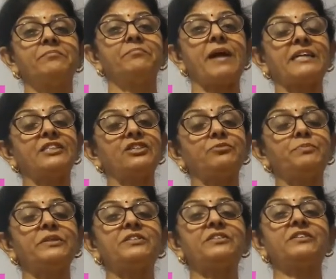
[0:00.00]
By these
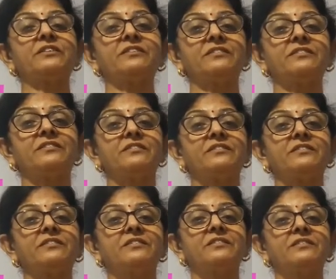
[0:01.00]
pictures,
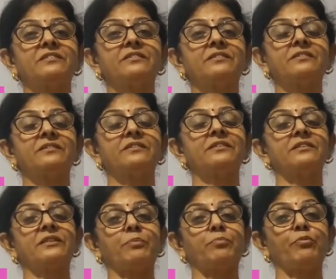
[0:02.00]

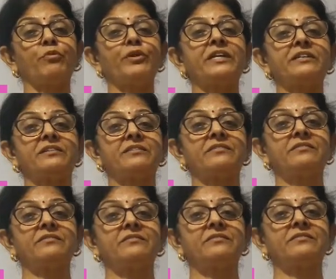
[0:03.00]
the poet
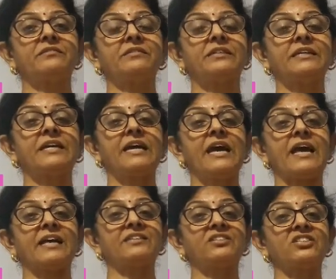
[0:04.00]

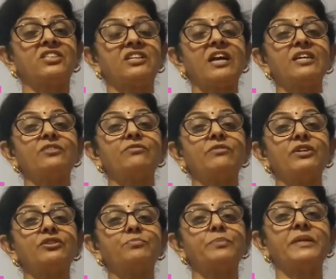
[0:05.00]
has tried to
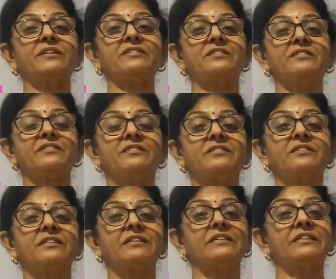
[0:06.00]
express
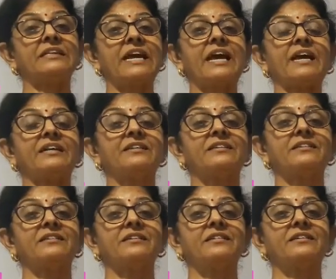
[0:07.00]
that
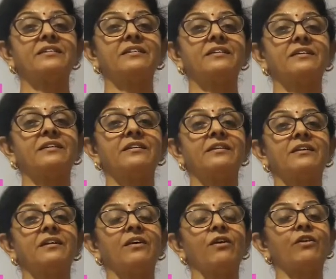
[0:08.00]

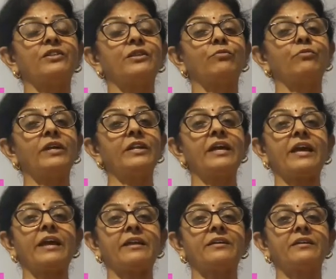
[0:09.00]
on the one
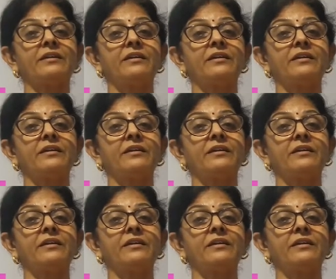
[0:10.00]
hand,